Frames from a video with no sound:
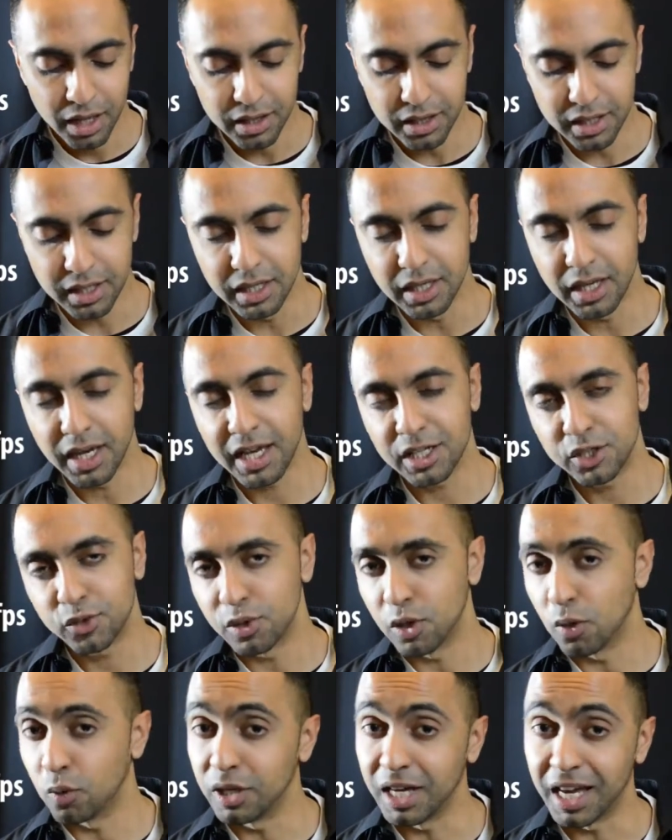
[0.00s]
The
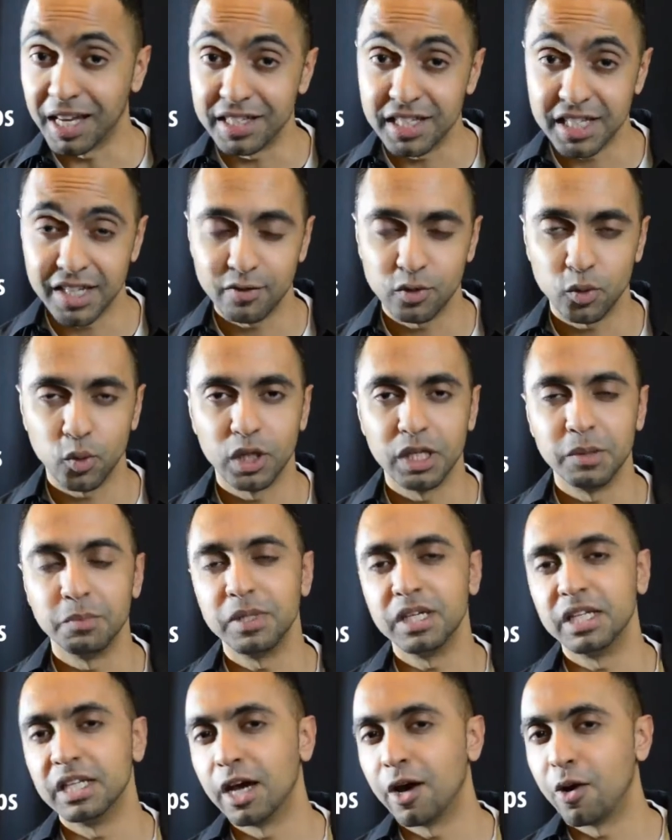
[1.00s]
S3 only had
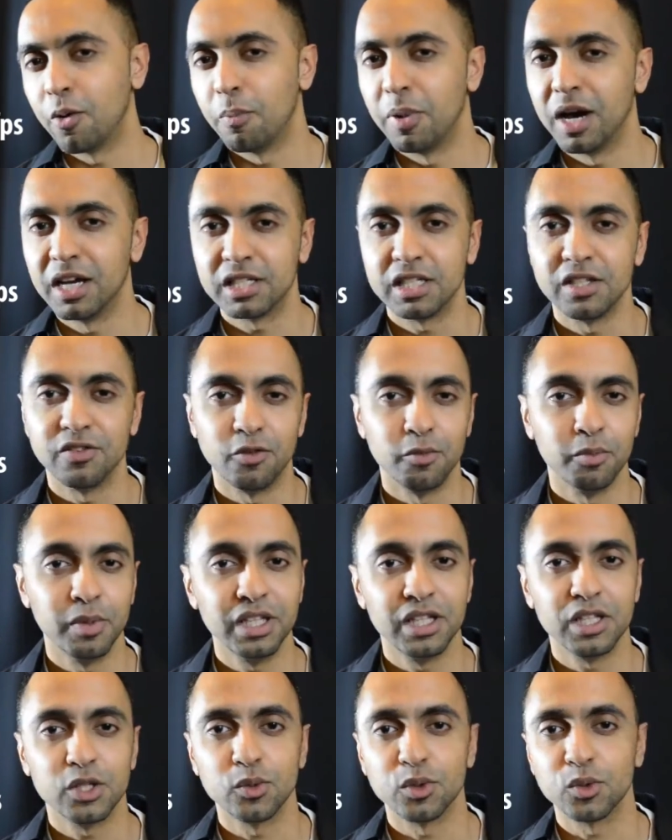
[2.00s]
720p. Now, personally, for
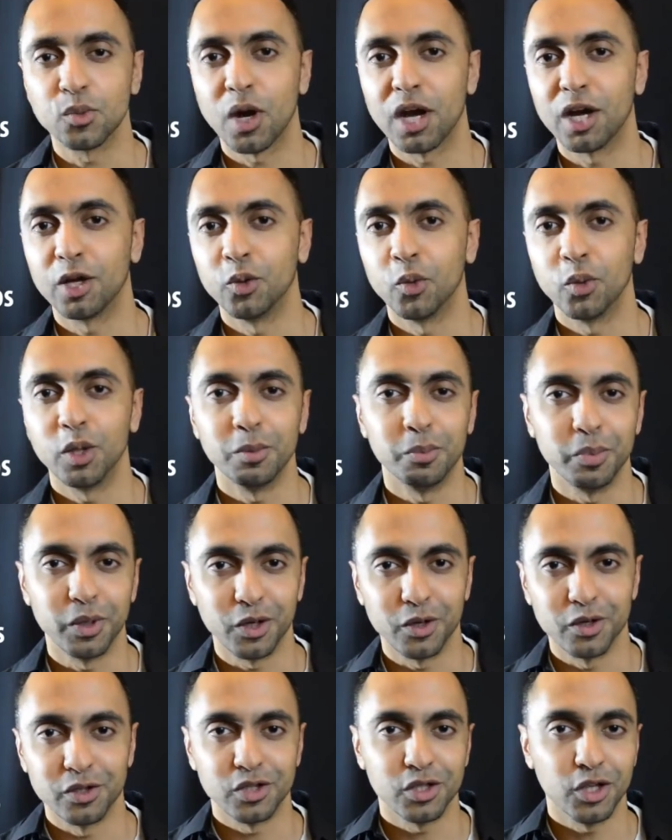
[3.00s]
me, this was quite annoying,
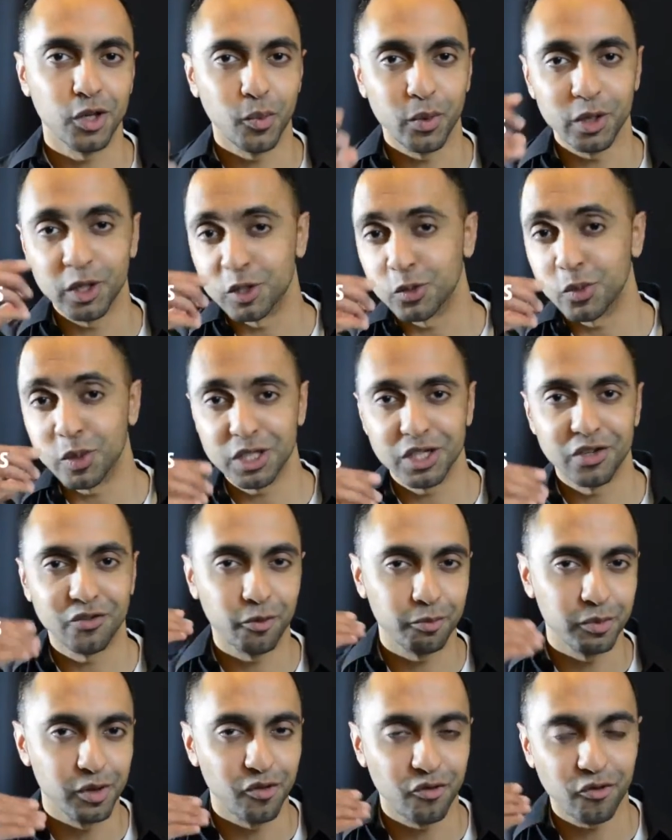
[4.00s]
because you know, when you're switching
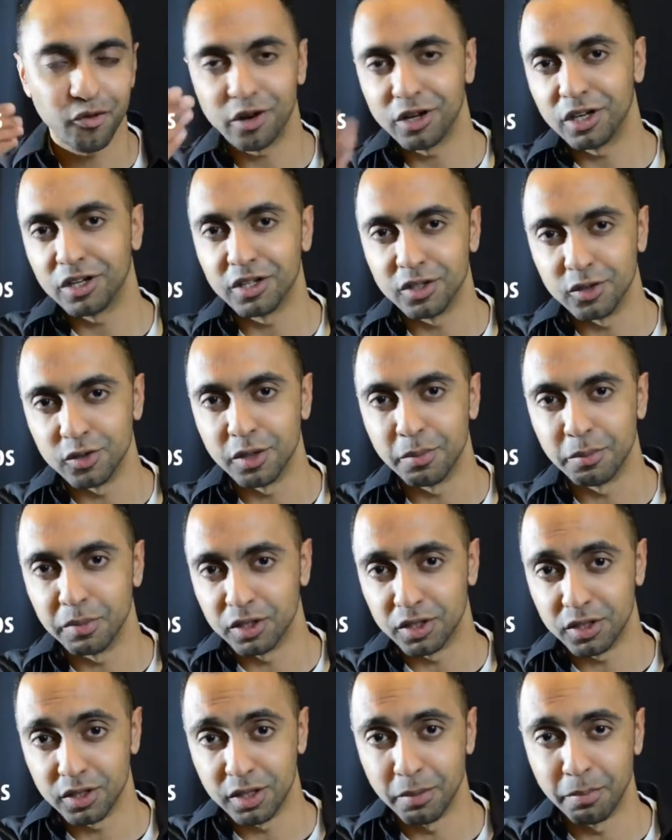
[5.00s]
from your front to
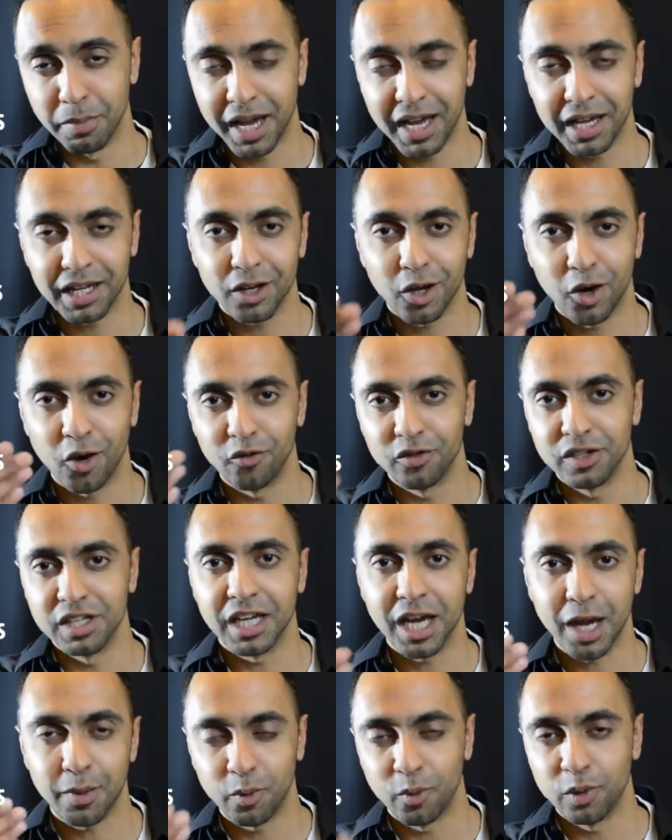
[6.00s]
the back of the
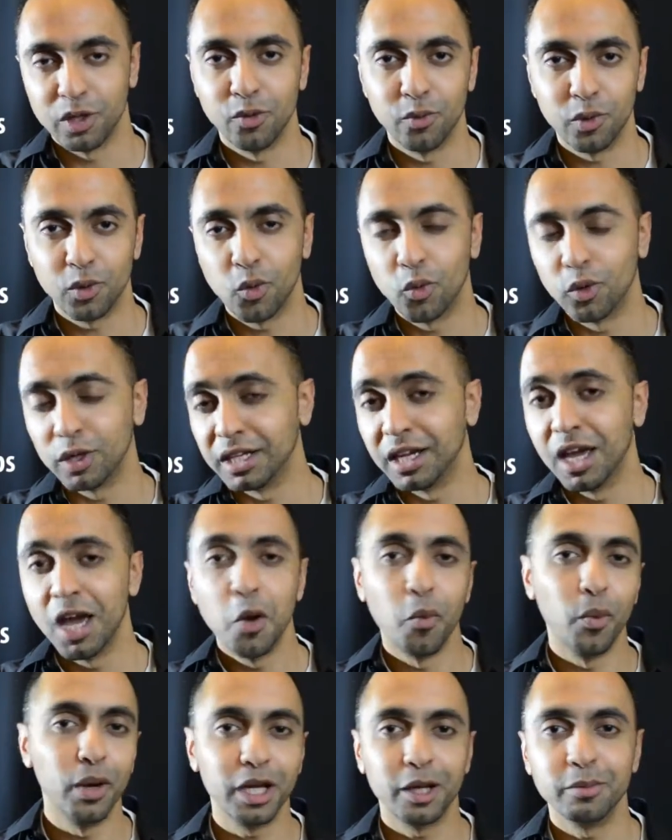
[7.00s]
camera when you're recording,
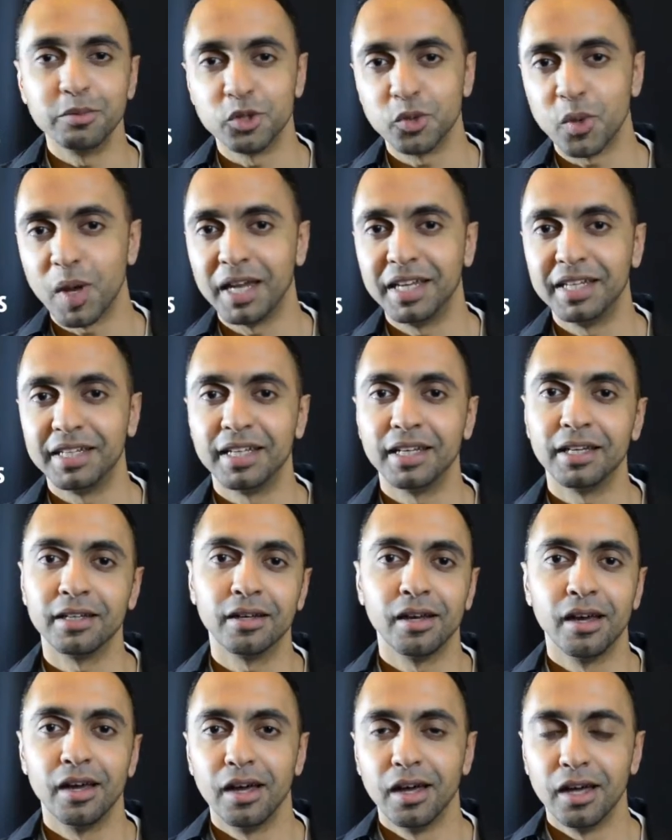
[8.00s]
when it comes to
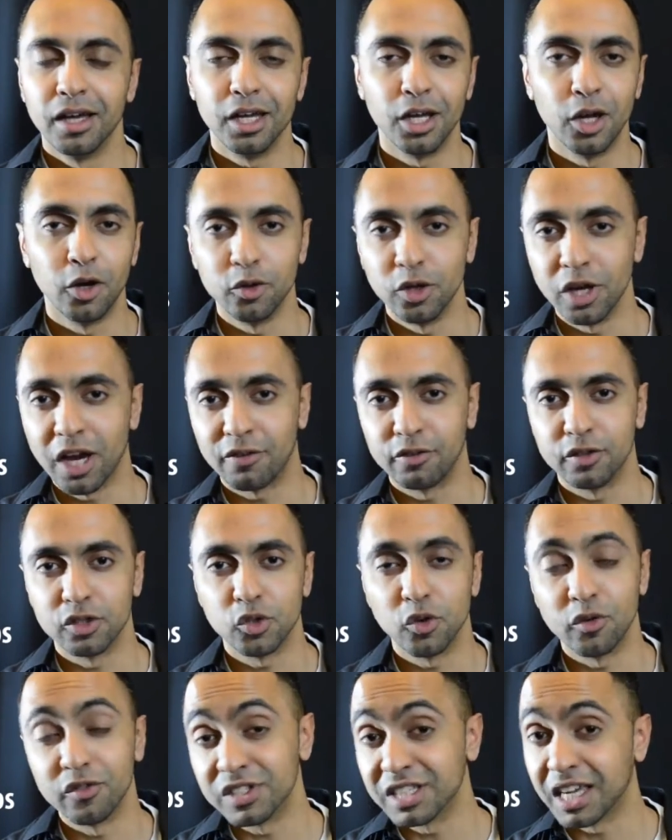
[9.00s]
editing, you know, you have to
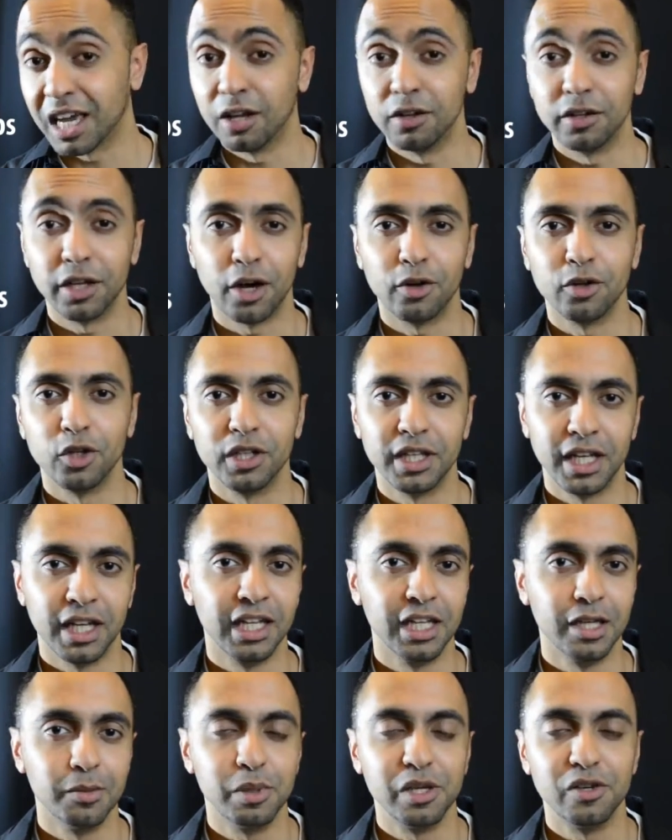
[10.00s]
sort of scale down your
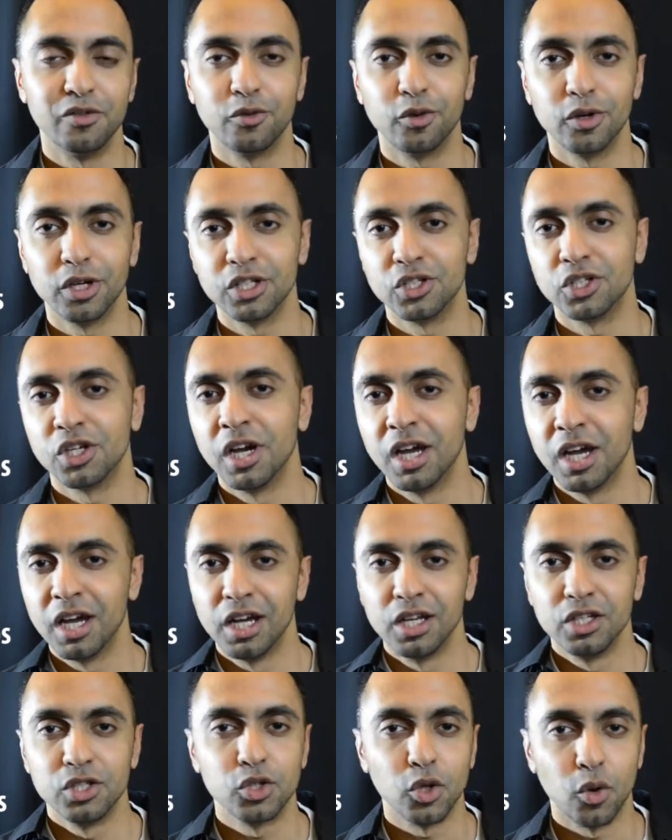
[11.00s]
1080p footage.
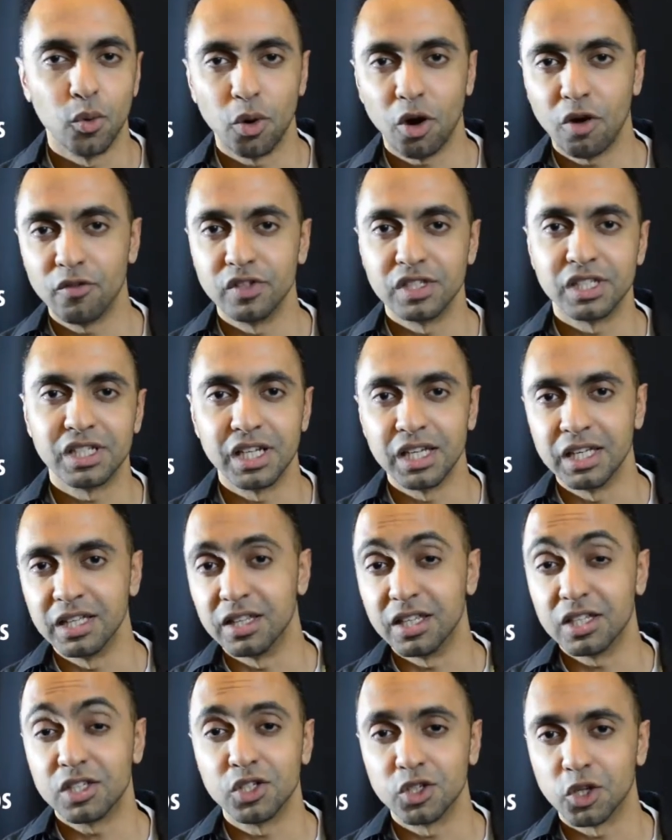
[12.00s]
So obviously
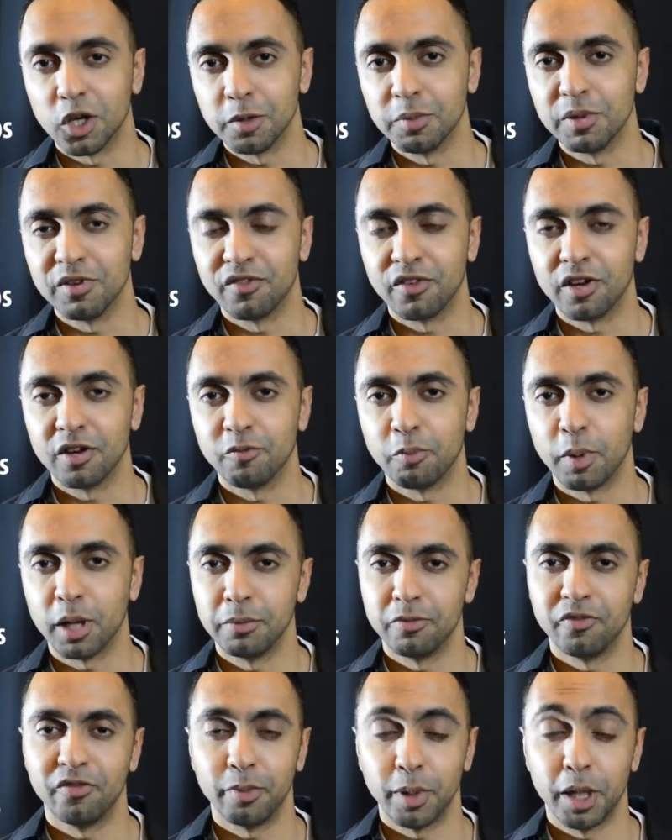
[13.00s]
this is going to be very
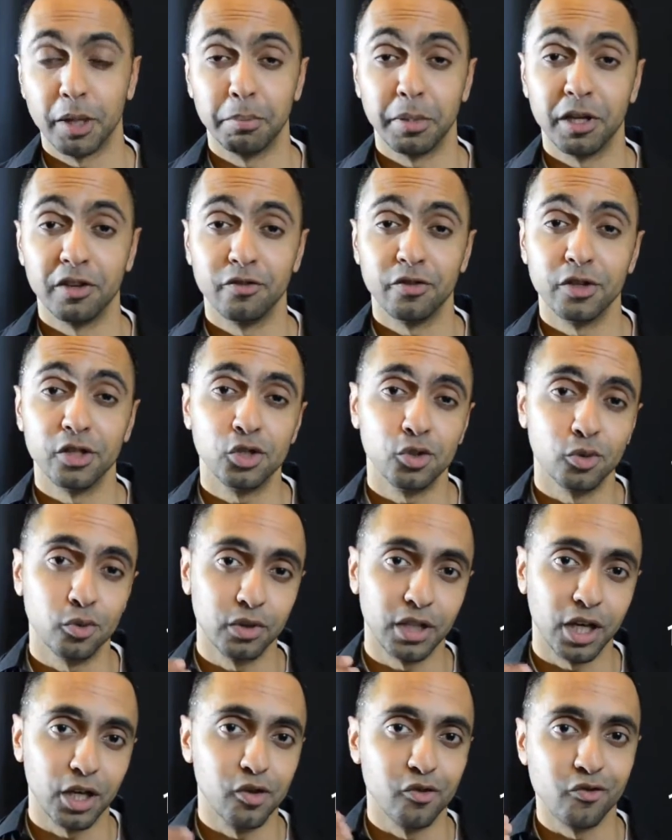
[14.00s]
beneficial
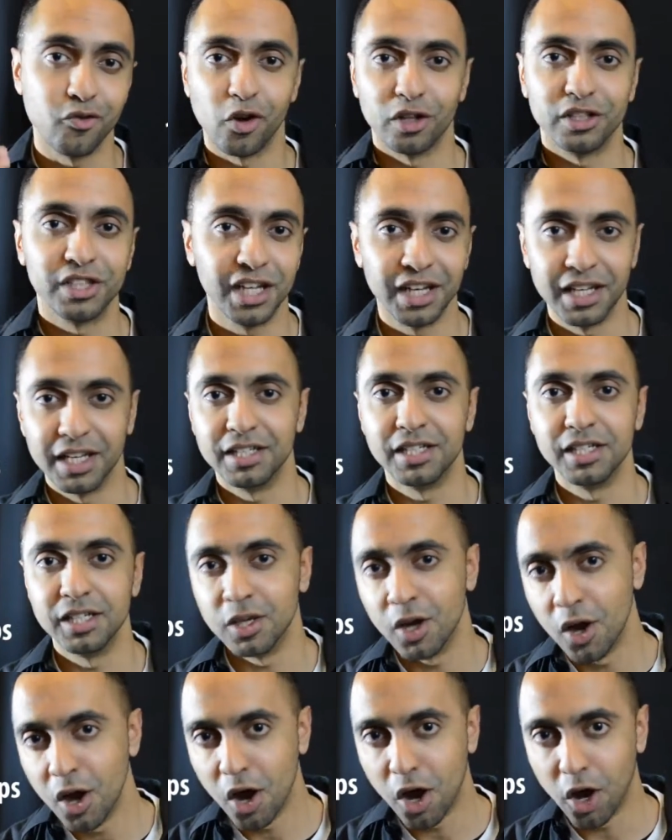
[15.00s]
that you've got
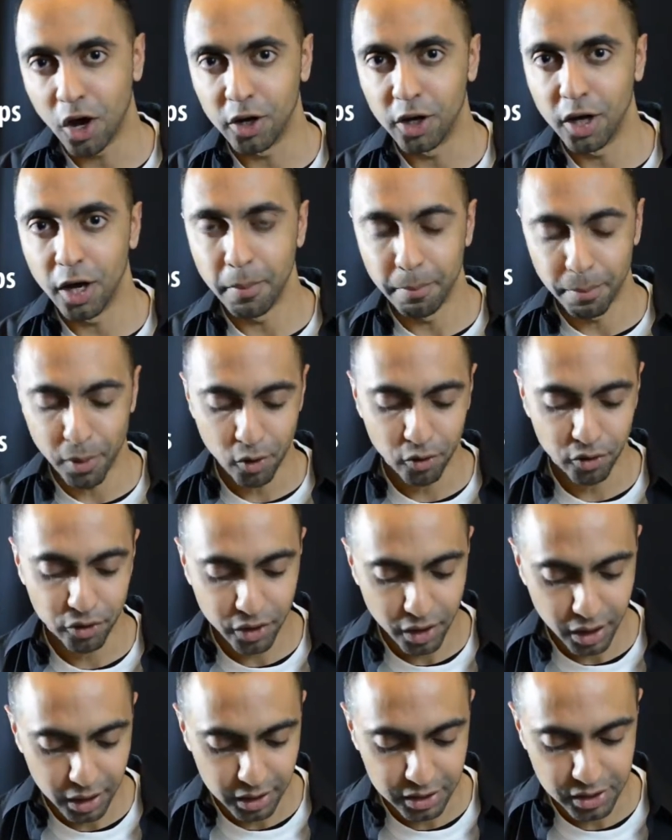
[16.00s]
1080 on
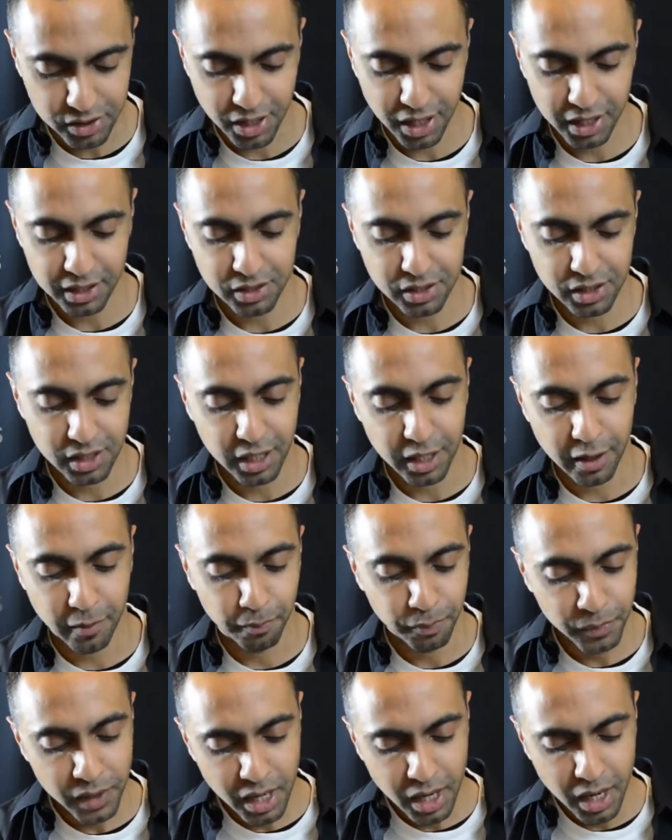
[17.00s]
both sides here.